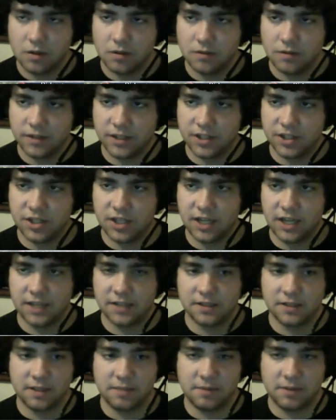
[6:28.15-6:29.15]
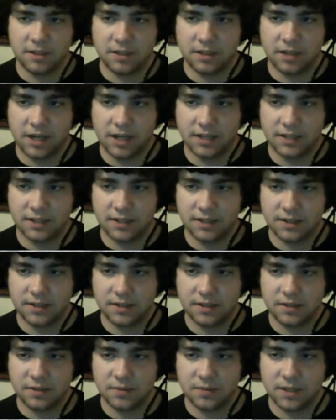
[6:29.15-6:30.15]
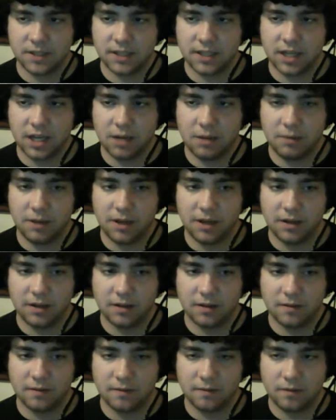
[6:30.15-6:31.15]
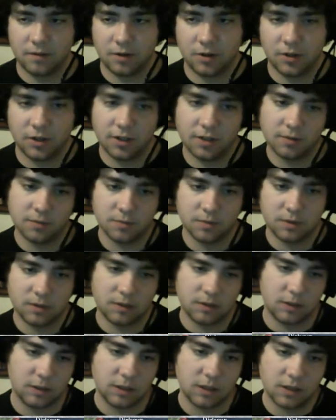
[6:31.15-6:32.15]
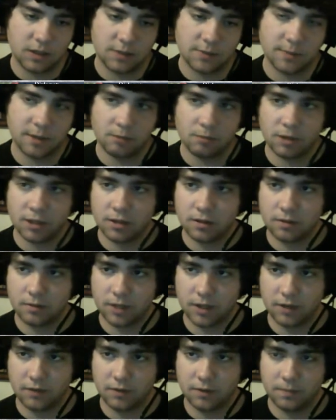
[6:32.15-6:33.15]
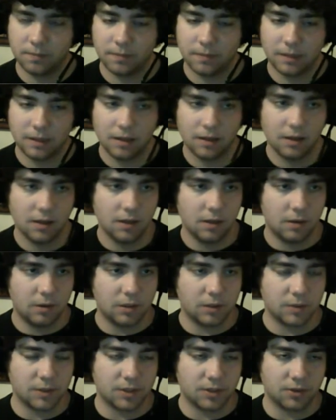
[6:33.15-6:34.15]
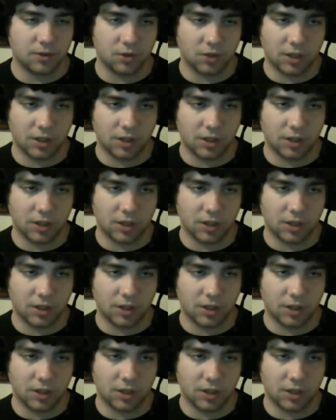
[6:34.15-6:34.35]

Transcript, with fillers: We can just cancel that military access as soon as we get the guy back or you know, the, it's been a month or whatever, which we told her to